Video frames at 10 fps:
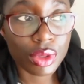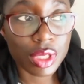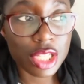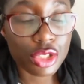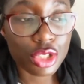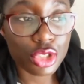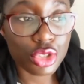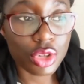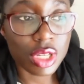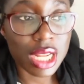needs to
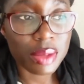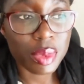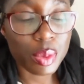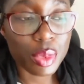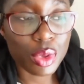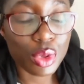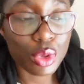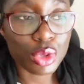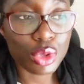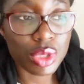ensure that people
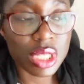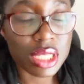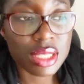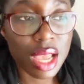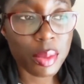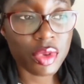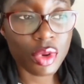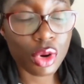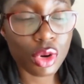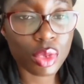who do these type of
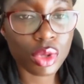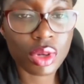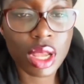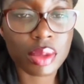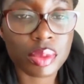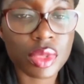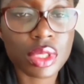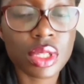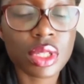horrible crimes